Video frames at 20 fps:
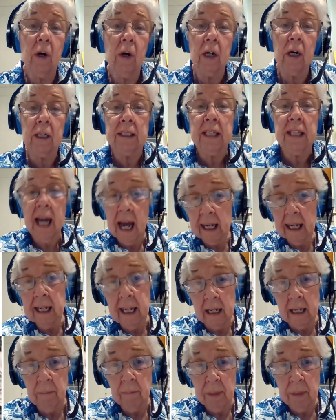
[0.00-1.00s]
were
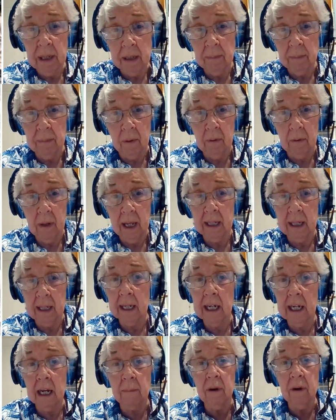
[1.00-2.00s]
attacking people. And a
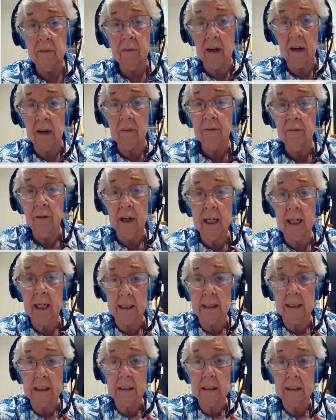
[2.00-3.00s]
number of our
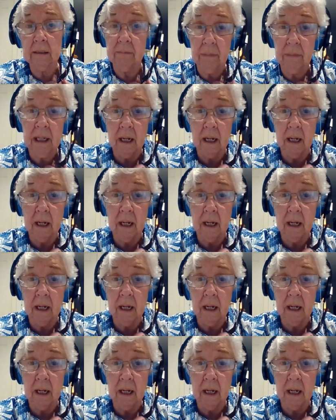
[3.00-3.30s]
friends,